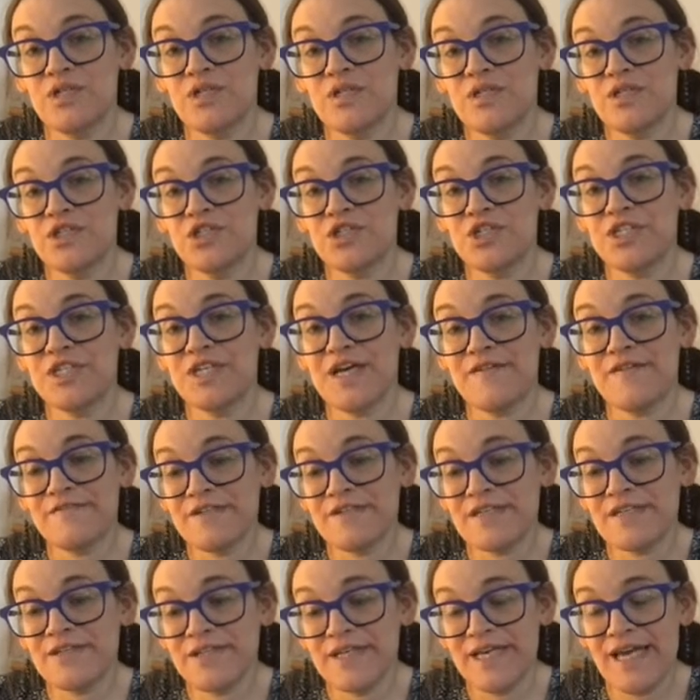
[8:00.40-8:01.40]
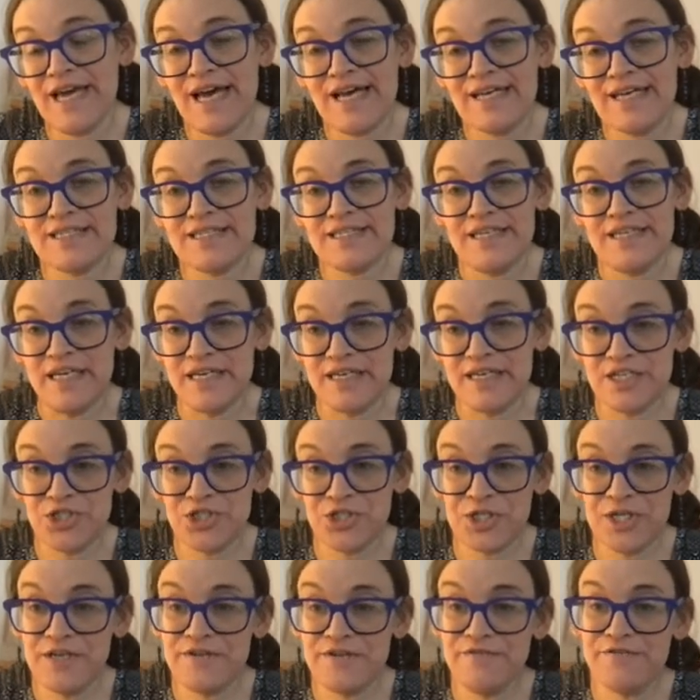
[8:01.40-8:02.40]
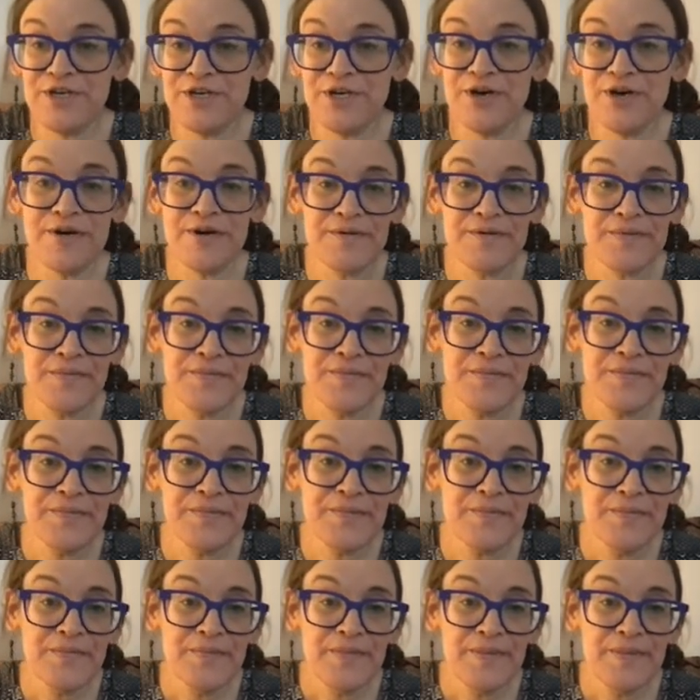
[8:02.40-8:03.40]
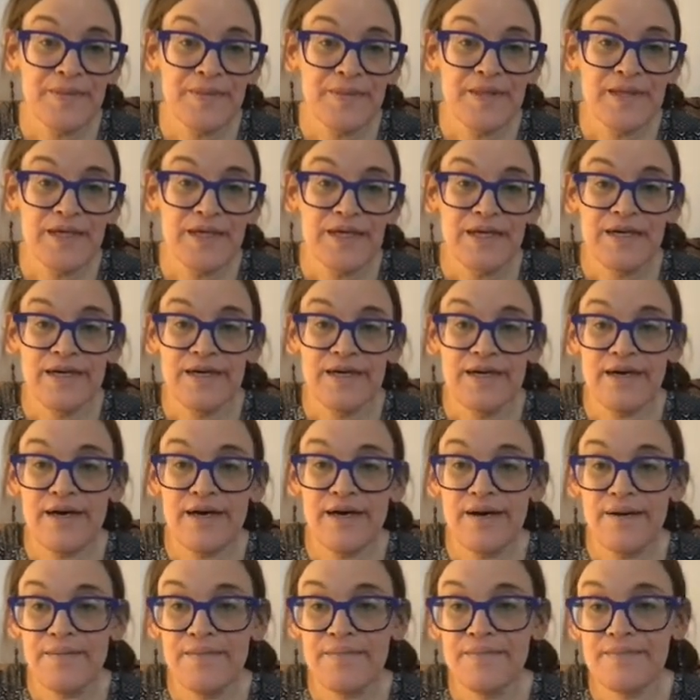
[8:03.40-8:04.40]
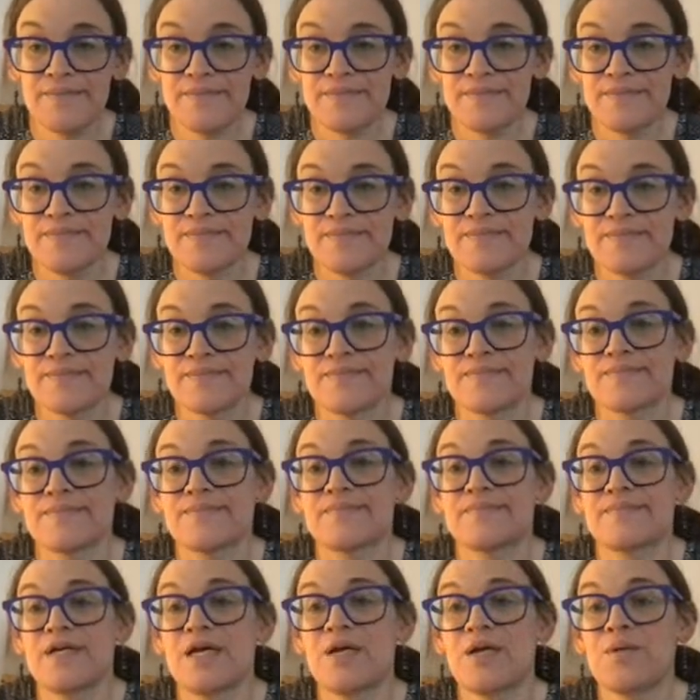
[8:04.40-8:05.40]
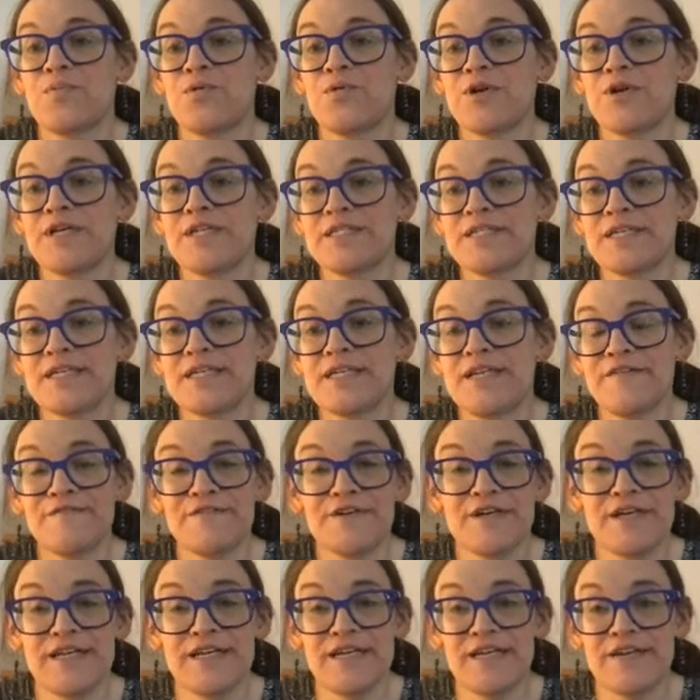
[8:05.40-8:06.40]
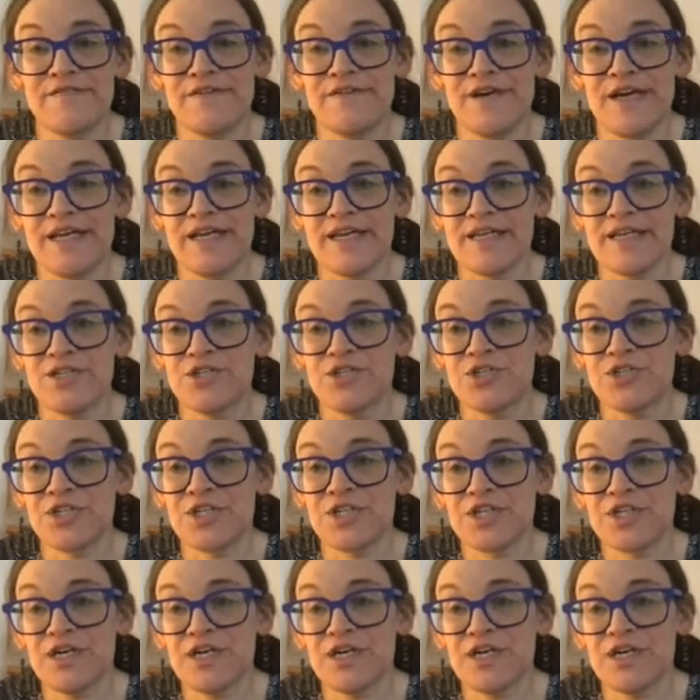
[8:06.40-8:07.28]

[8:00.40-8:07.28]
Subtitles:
she definitely has the initiative here, and a pretty significant advantage.